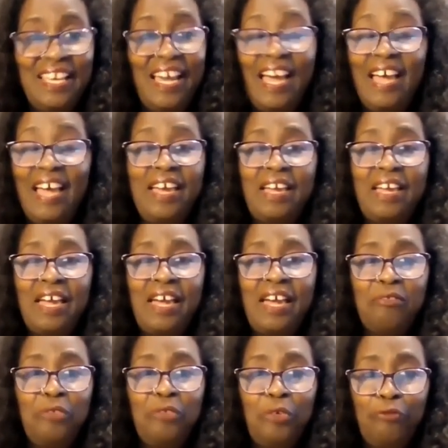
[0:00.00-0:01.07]
yeah, I, I
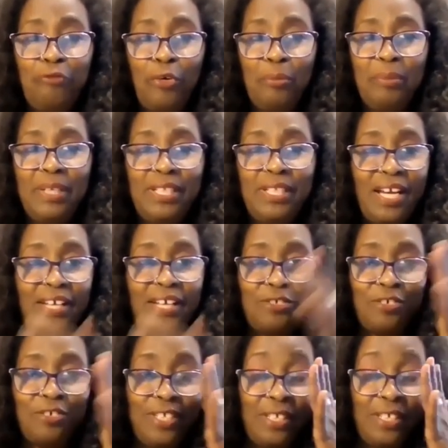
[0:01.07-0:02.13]
have no formal art
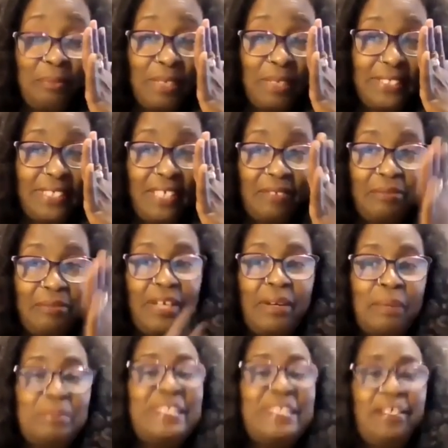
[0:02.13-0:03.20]
training myself. I,
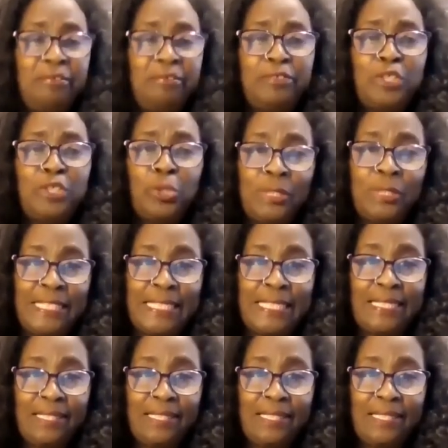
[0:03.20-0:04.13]
am self-taught.